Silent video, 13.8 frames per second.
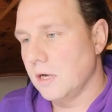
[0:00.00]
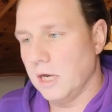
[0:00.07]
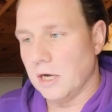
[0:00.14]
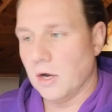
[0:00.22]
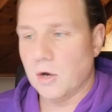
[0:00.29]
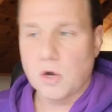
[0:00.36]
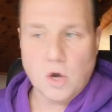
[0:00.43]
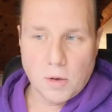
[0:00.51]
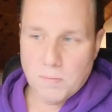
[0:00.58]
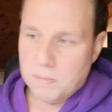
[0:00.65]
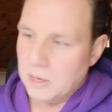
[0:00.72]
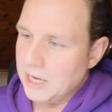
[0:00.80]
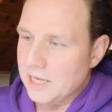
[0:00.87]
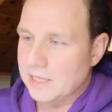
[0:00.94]
in a
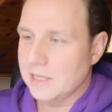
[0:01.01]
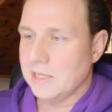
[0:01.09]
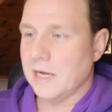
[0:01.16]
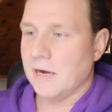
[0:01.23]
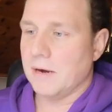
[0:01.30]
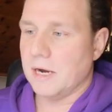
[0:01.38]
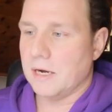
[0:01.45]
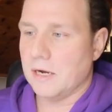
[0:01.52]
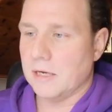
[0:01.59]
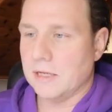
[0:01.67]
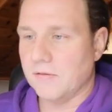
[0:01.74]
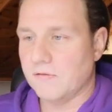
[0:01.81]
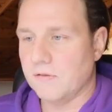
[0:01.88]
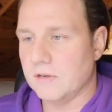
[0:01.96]
completely
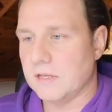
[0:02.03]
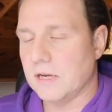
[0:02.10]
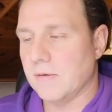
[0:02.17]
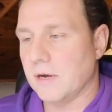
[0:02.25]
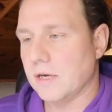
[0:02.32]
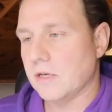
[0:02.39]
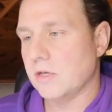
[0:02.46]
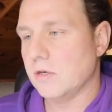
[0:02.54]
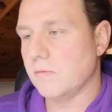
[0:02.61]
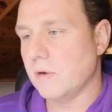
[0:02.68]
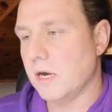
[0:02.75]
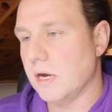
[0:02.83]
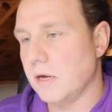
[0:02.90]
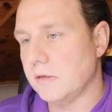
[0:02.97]
different direction,
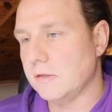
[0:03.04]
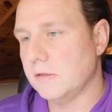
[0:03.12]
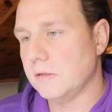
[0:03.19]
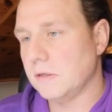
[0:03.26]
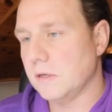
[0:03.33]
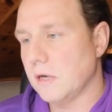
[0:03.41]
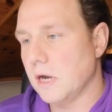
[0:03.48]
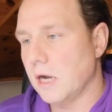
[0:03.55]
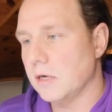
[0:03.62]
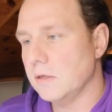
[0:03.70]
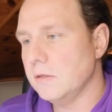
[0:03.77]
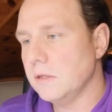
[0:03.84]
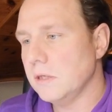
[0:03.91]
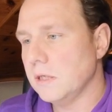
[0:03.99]
whereas I
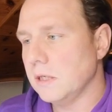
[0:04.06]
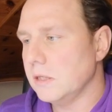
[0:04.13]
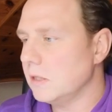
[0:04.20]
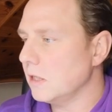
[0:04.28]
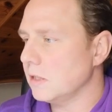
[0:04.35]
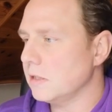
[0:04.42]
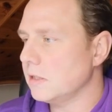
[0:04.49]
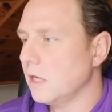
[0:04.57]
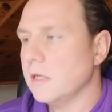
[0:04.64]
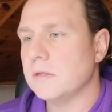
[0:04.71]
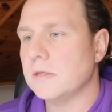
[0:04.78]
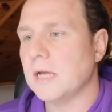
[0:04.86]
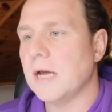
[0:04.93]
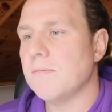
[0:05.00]
don't think he does
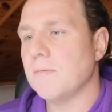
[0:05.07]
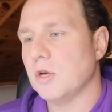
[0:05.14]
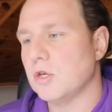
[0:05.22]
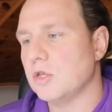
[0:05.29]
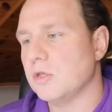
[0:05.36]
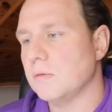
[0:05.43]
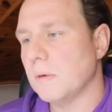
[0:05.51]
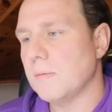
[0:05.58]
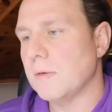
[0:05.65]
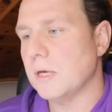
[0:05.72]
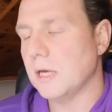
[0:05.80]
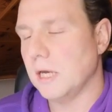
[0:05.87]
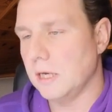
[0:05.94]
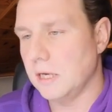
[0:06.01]
that much
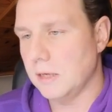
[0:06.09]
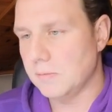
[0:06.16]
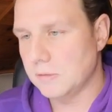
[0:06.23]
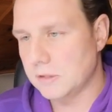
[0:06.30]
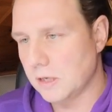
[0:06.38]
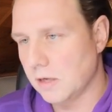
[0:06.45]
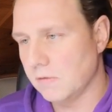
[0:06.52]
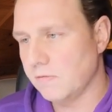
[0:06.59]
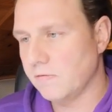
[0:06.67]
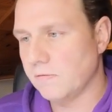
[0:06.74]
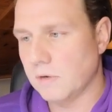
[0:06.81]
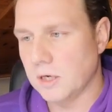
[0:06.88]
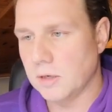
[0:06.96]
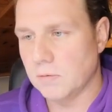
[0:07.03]
swimming in himself
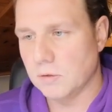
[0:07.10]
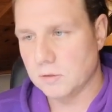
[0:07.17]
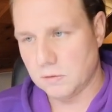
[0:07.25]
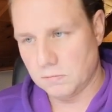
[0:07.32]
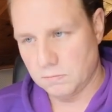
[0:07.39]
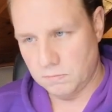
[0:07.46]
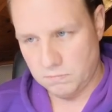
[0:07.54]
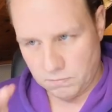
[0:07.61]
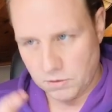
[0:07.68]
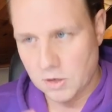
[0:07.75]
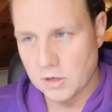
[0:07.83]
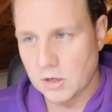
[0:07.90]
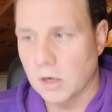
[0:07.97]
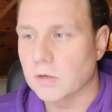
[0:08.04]
when he was a
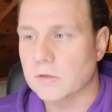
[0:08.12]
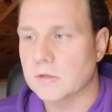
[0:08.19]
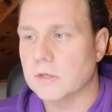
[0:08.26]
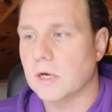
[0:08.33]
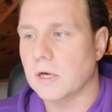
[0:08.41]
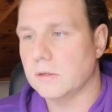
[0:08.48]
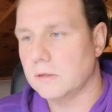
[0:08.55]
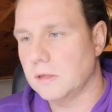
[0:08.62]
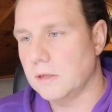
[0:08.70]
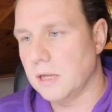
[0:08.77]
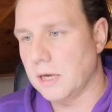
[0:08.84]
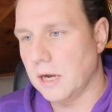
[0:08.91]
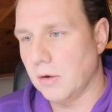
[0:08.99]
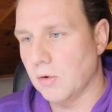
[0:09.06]
very youngster,
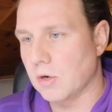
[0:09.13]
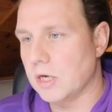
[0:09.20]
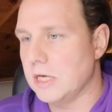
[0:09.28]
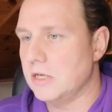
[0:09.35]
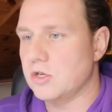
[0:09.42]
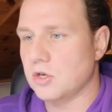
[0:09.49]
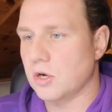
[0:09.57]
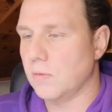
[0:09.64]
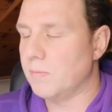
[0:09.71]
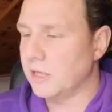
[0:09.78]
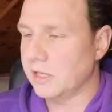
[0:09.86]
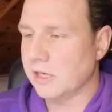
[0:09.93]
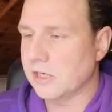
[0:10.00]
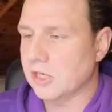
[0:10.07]
or he
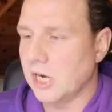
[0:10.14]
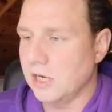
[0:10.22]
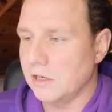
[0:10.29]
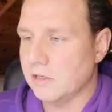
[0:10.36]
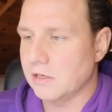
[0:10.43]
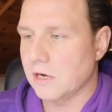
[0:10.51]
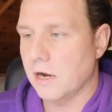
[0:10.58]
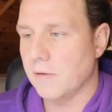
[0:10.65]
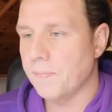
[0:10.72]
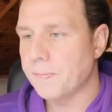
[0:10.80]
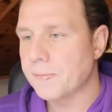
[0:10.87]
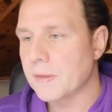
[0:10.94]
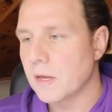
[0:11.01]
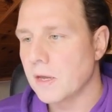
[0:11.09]
completely changed
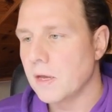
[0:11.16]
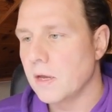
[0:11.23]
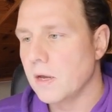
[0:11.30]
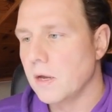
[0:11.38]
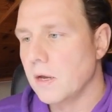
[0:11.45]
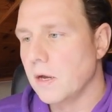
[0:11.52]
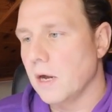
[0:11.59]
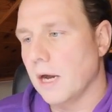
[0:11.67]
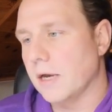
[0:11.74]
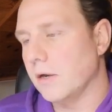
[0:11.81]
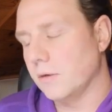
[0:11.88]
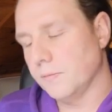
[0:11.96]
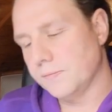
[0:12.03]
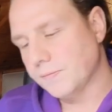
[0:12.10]
now. I
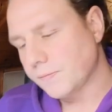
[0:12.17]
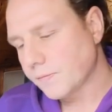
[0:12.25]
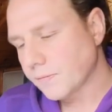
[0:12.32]
don't know.